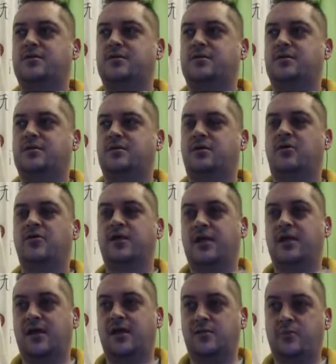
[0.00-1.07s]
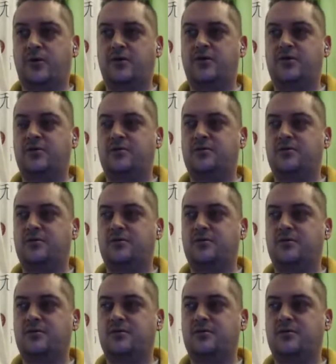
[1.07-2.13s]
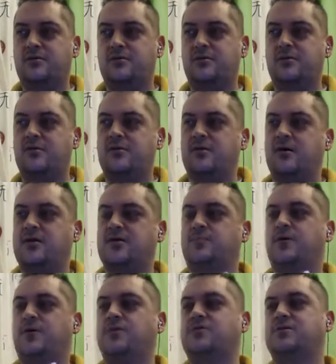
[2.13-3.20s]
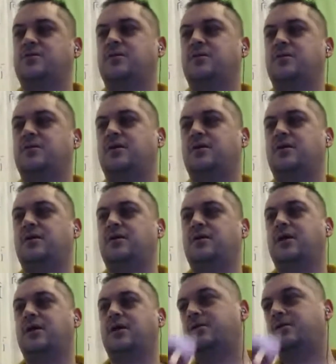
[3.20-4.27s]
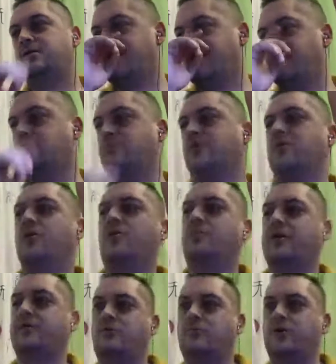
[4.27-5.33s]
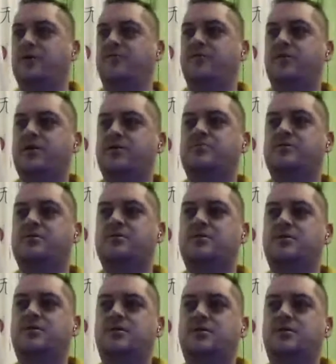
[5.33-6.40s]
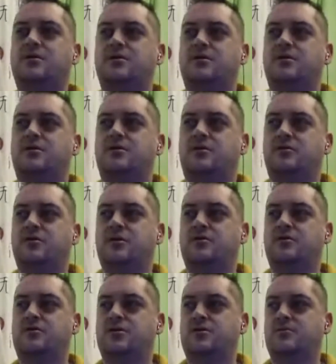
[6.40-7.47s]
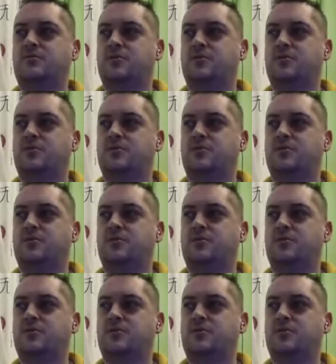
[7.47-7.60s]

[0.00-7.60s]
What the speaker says: on the inward as opposed to the outward. I talk a lot about that on my videos on YouTube.